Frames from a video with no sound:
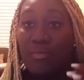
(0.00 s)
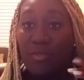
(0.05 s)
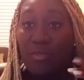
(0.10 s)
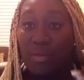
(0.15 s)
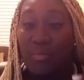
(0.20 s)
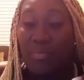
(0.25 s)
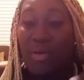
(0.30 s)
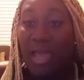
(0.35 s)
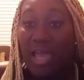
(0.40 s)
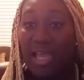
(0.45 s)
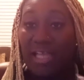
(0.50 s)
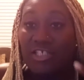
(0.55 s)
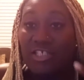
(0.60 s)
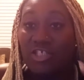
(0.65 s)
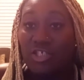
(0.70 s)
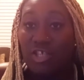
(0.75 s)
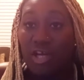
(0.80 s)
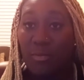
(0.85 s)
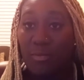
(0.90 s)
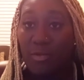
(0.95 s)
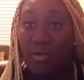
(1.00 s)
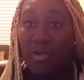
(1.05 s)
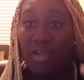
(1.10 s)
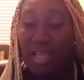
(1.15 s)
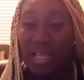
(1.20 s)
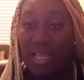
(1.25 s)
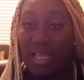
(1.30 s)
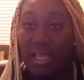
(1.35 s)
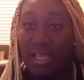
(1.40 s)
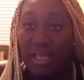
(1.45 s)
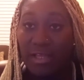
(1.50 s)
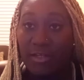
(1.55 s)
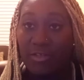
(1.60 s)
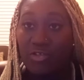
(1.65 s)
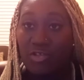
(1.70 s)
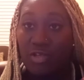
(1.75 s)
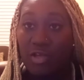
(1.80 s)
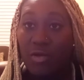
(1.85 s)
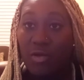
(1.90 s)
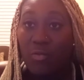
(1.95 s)
the page number
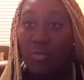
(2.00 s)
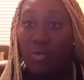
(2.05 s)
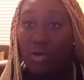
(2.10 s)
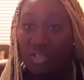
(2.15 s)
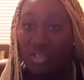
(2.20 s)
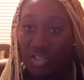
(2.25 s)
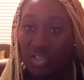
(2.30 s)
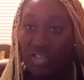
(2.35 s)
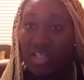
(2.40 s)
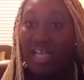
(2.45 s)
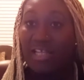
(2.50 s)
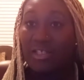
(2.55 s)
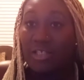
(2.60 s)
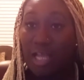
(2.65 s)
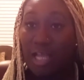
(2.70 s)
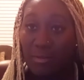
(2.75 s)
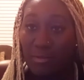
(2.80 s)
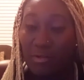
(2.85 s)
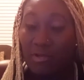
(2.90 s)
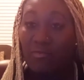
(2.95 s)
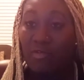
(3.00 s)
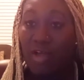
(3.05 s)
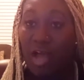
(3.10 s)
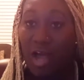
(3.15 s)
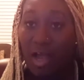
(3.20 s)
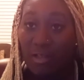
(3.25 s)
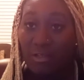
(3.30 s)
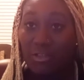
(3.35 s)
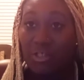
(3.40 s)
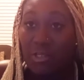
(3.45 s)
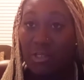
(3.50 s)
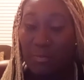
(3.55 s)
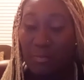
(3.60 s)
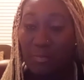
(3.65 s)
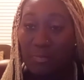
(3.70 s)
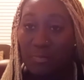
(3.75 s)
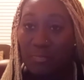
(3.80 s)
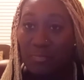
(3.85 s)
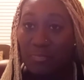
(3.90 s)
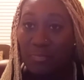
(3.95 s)
is what's in that table of content.
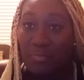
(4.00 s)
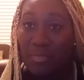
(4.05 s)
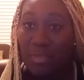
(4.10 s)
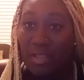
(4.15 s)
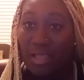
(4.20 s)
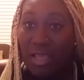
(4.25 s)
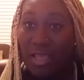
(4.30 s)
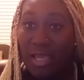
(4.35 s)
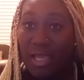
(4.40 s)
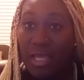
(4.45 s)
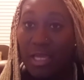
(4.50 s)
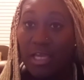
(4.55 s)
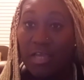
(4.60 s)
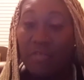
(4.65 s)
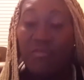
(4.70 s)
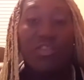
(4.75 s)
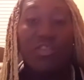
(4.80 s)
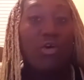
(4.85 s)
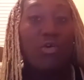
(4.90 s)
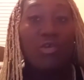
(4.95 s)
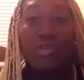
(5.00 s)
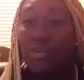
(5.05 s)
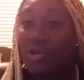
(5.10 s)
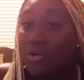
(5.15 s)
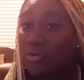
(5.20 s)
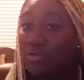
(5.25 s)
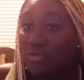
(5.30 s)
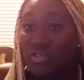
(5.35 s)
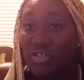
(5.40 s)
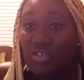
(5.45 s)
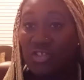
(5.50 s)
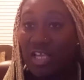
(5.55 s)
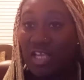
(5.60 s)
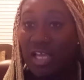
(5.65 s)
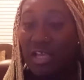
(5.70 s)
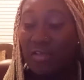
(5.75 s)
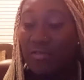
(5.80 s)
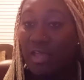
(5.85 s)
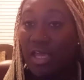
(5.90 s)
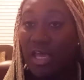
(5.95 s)
Even though you don't
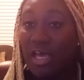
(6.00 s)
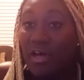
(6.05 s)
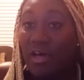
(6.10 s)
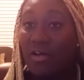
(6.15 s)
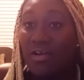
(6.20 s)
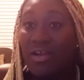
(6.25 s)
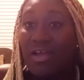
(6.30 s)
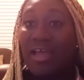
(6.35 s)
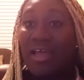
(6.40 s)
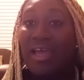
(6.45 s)
see it there,